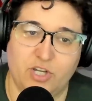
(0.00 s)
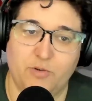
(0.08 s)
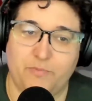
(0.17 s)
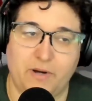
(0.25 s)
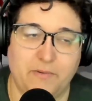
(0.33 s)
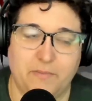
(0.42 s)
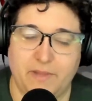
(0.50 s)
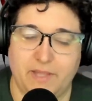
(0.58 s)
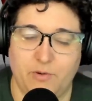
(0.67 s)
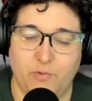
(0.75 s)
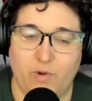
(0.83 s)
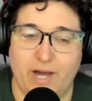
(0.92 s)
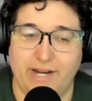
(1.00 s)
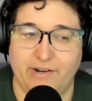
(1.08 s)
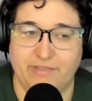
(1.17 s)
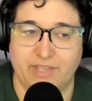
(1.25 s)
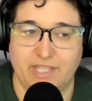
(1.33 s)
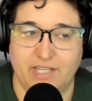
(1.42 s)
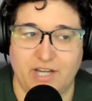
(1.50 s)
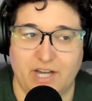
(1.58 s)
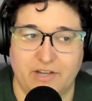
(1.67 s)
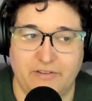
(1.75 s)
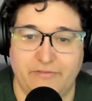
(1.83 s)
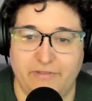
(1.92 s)
so probably wired that they
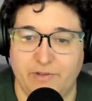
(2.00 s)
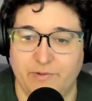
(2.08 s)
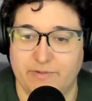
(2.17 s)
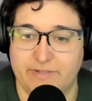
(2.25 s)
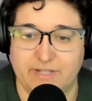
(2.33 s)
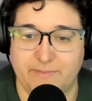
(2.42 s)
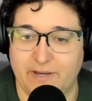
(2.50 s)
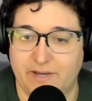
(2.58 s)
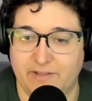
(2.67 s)
got confused about